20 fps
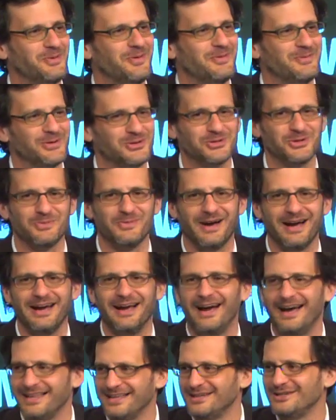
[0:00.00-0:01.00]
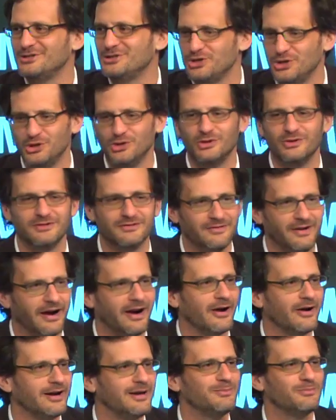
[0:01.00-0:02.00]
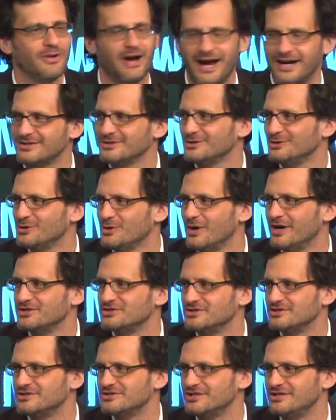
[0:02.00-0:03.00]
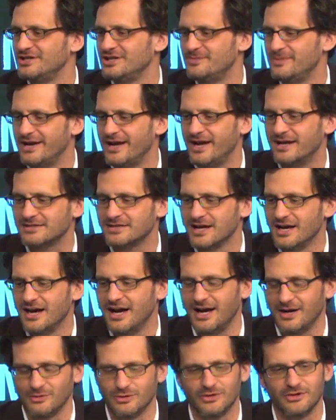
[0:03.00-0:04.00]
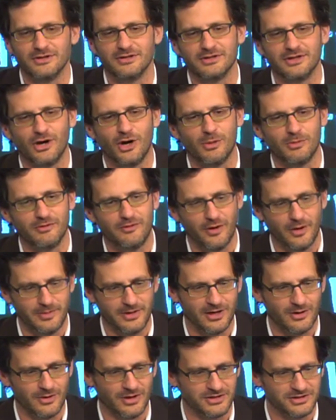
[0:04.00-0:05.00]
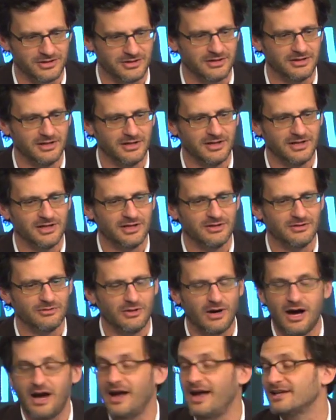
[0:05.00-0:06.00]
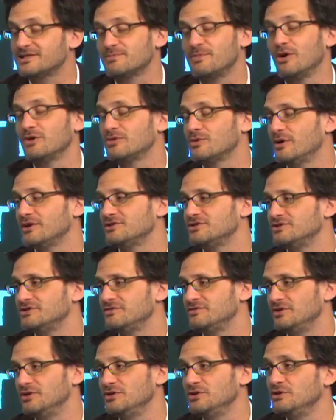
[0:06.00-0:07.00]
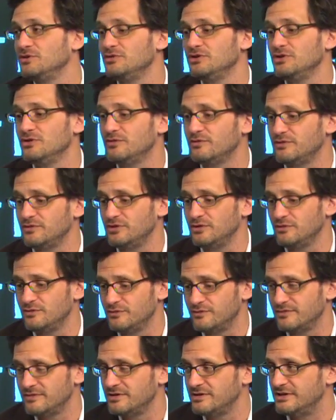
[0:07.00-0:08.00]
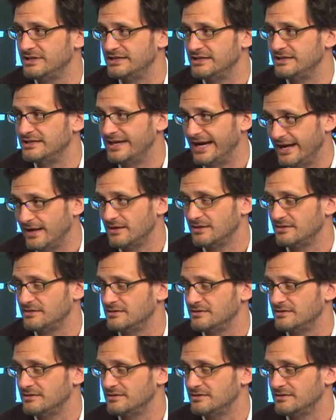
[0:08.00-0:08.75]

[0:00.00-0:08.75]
Those are my, I think, two very practical questions that need to be asked. The homophobia question. Well, I asked both questions of you. You've dated